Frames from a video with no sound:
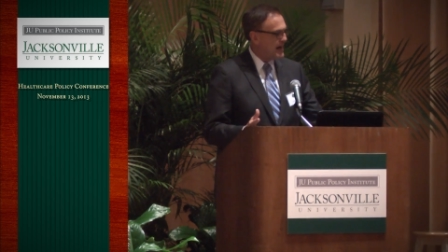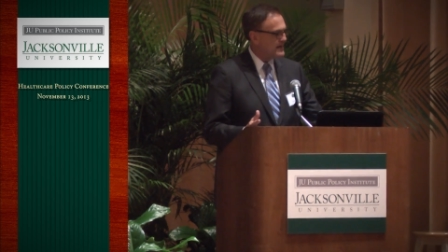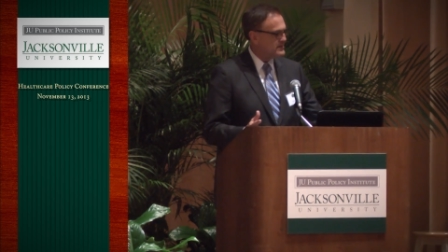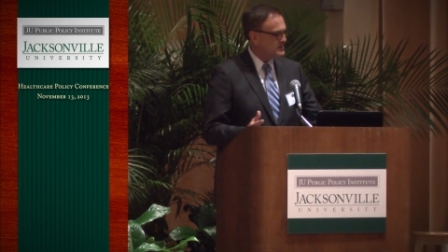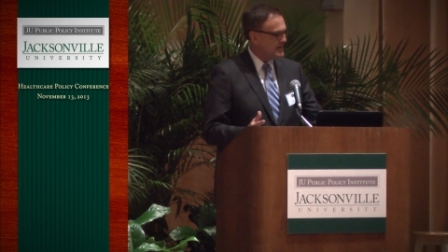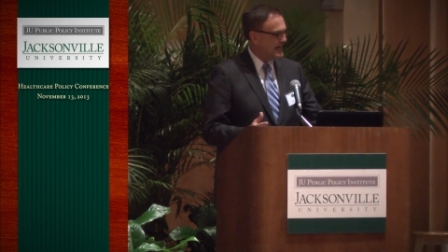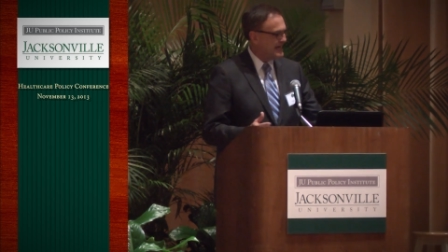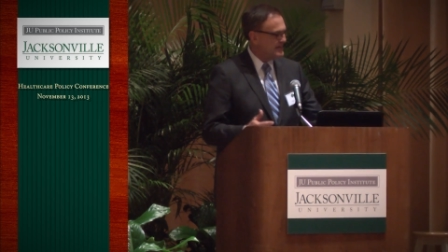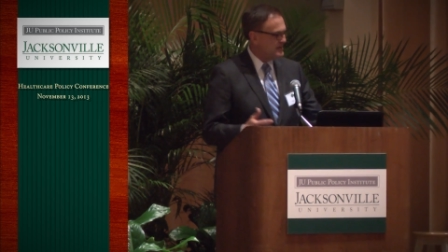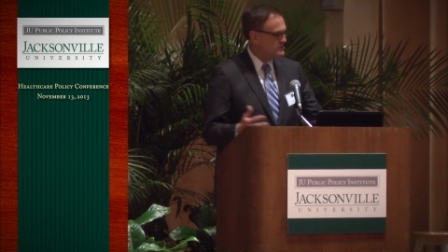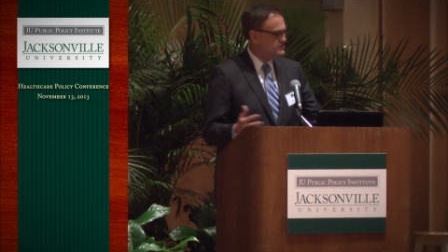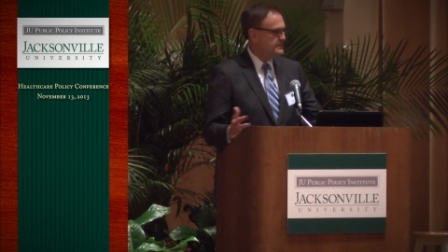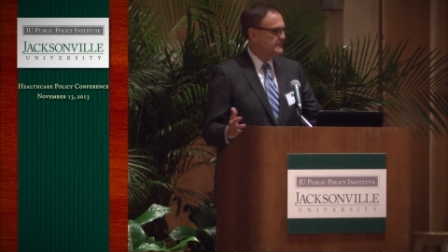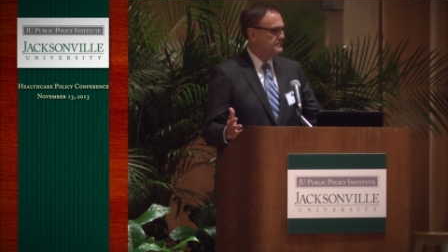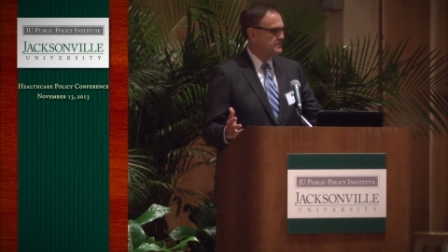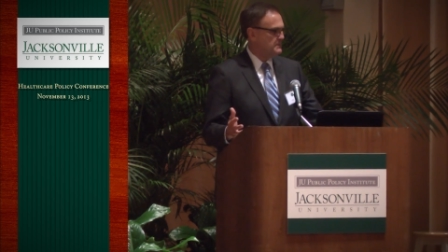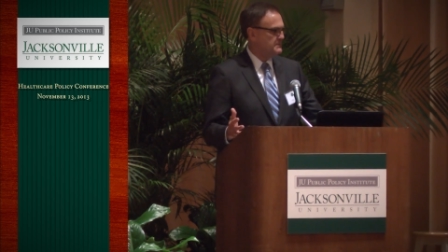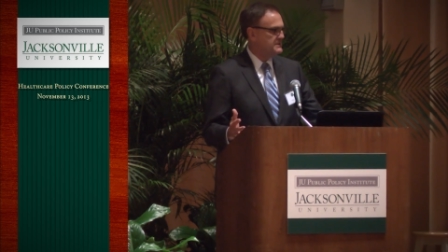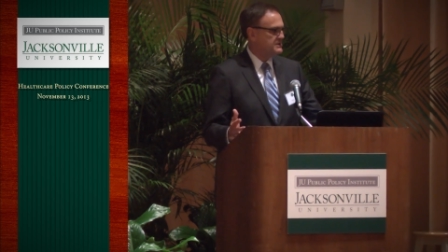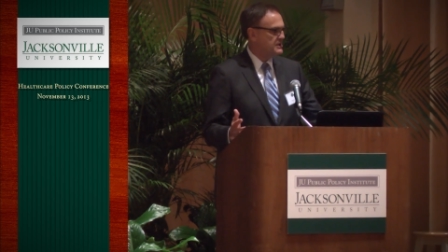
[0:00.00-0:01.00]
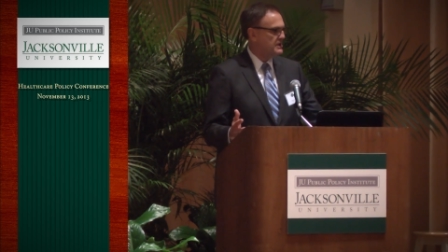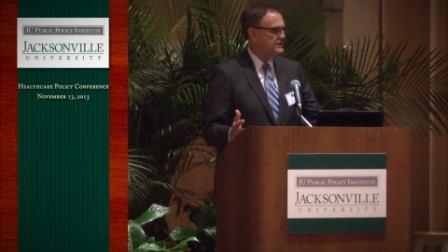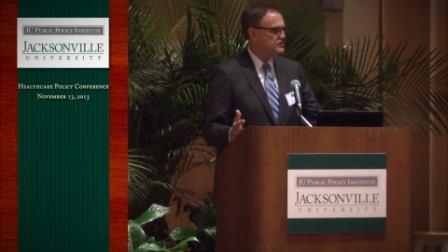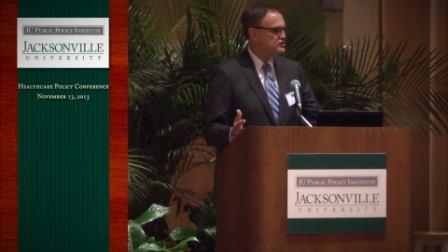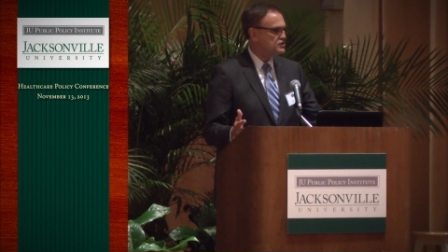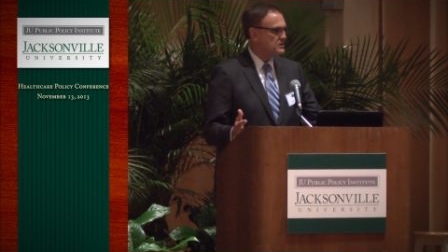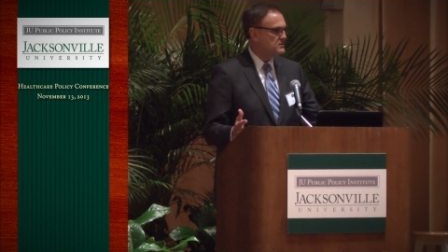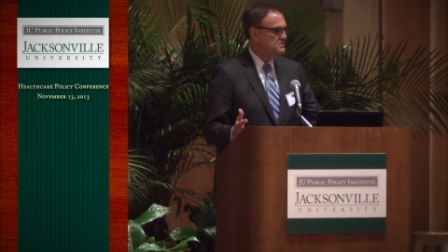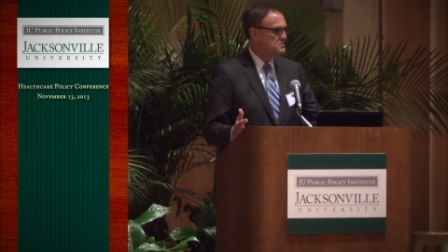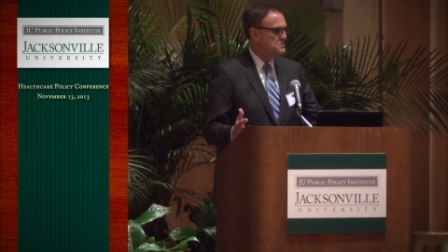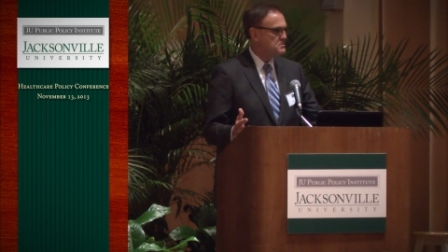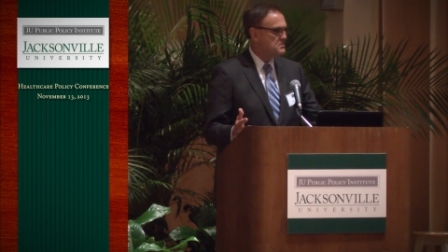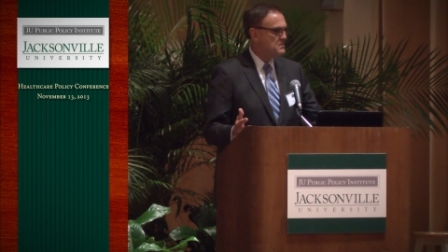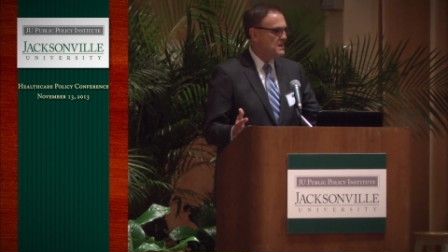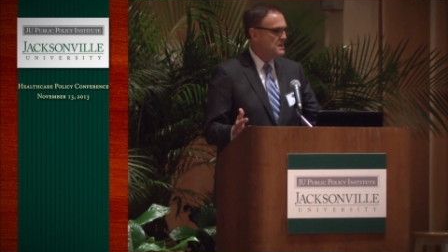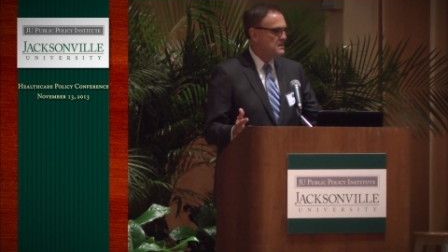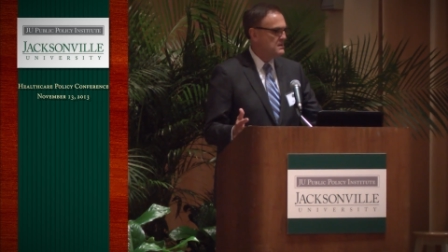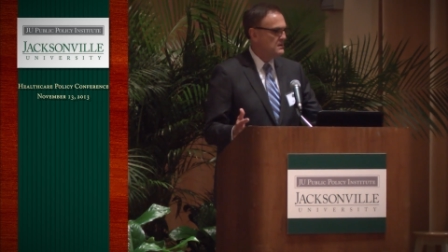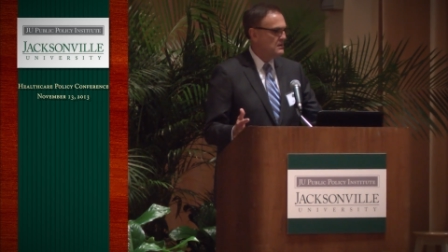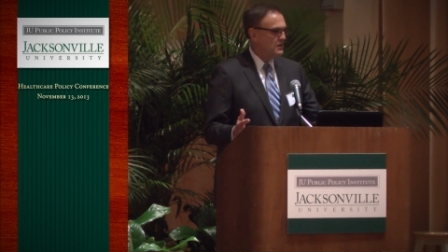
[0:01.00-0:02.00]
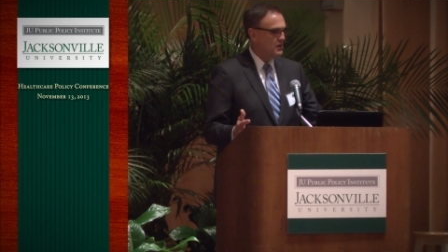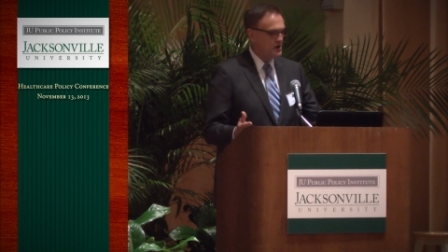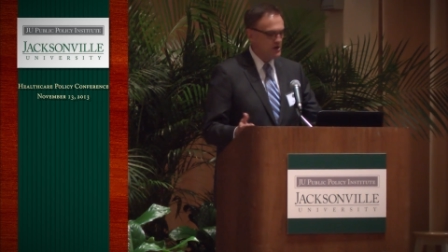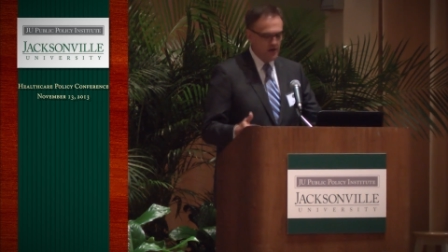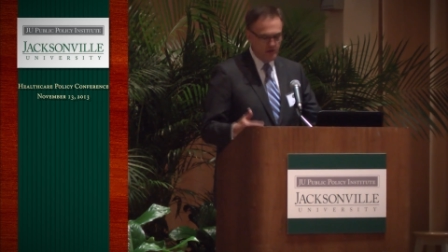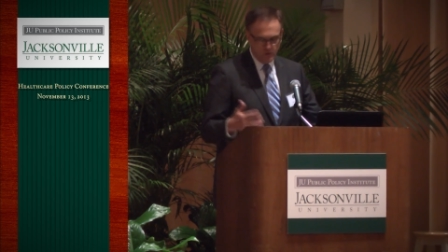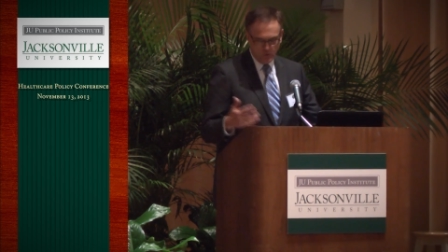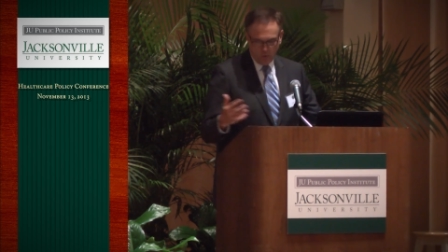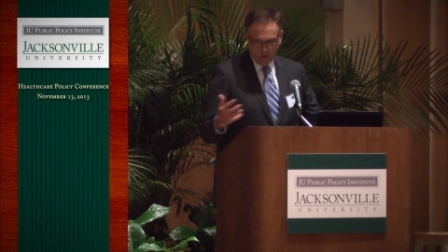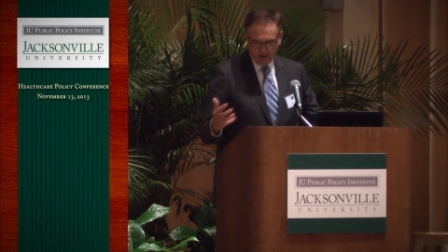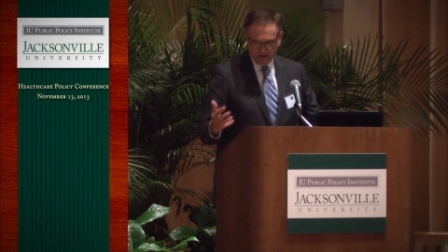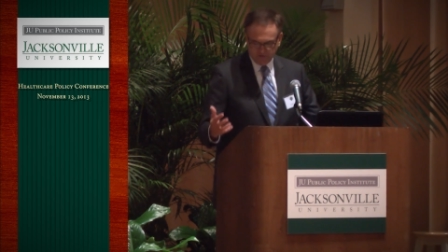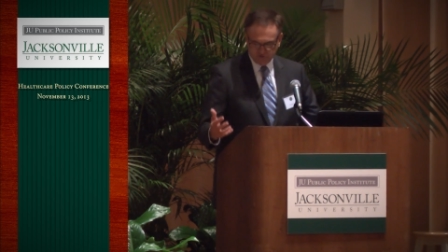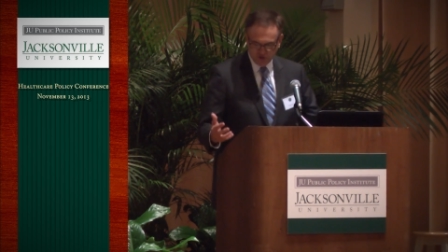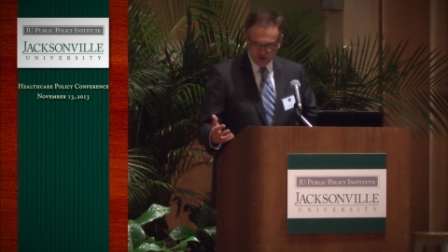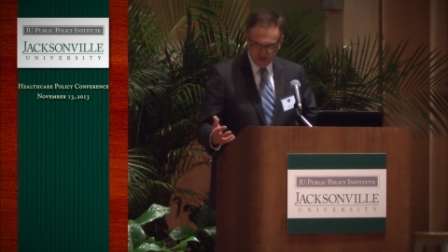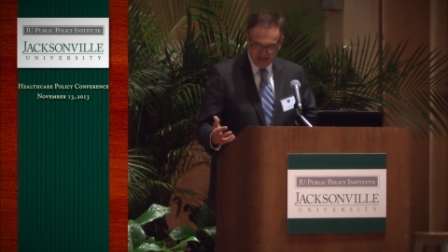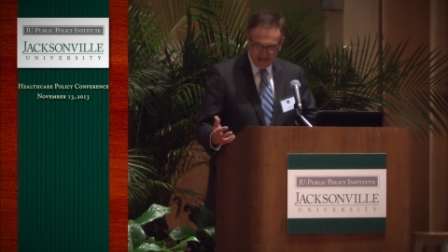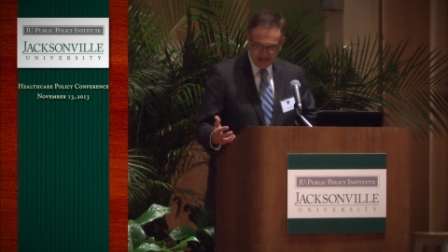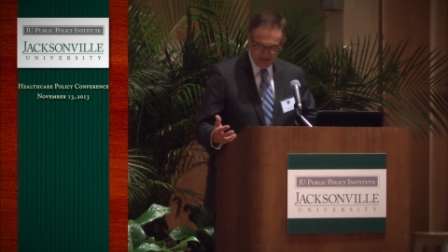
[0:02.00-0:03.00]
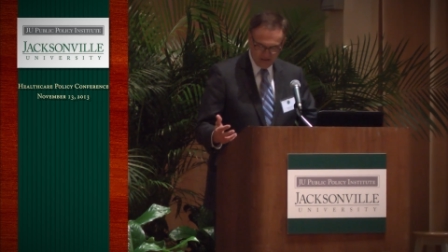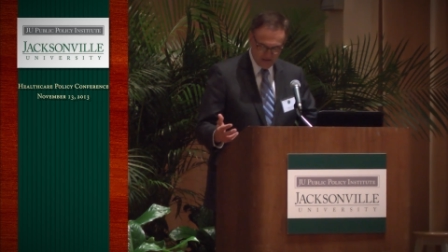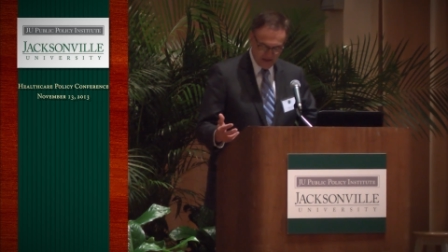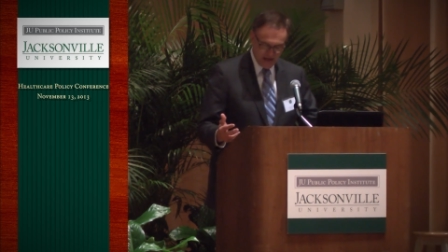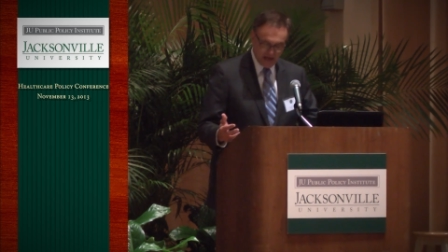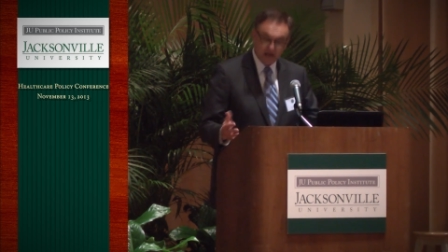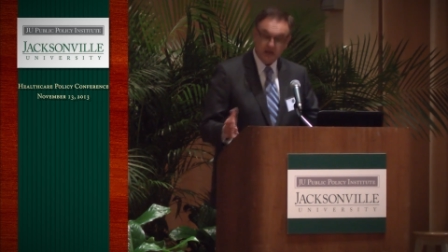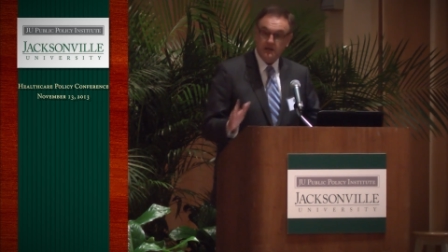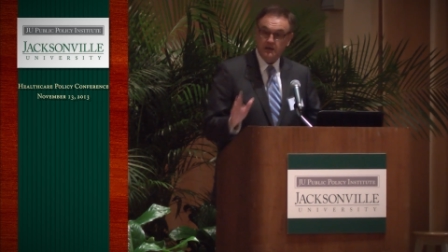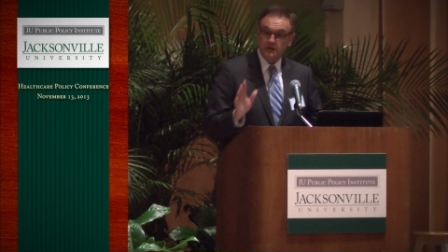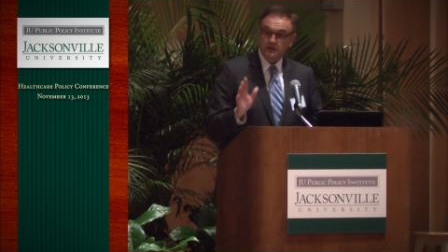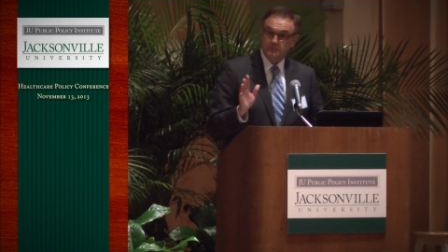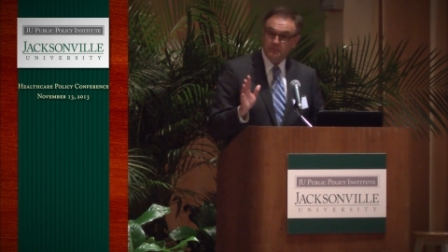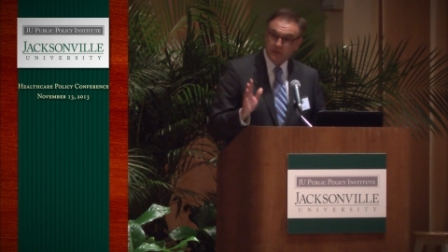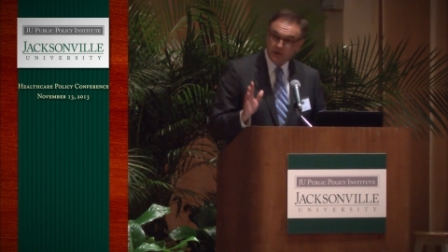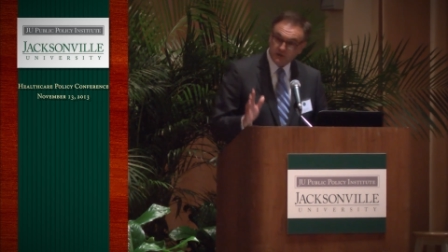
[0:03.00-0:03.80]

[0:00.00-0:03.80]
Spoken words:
Act and its implementation. Or another way of saying that,